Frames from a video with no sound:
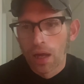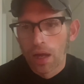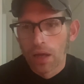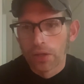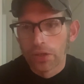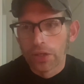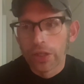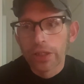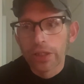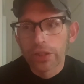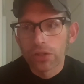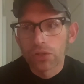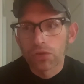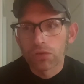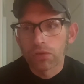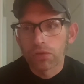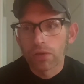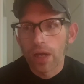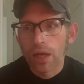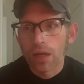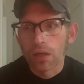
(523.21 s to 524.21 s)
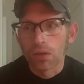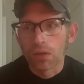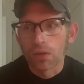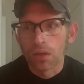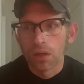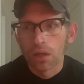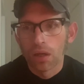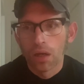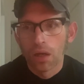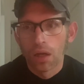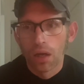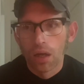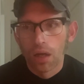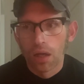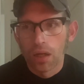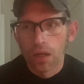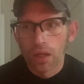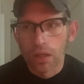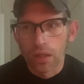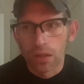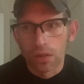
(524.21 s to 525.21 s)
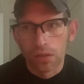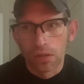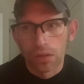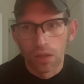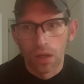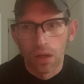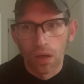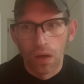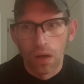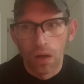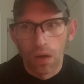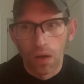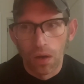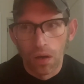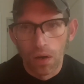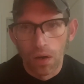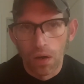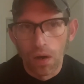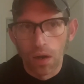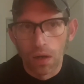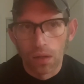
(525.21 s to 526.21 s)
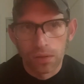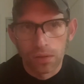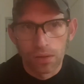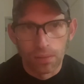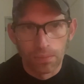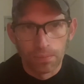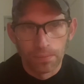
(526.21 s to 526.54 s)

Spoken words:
This trail is awesome.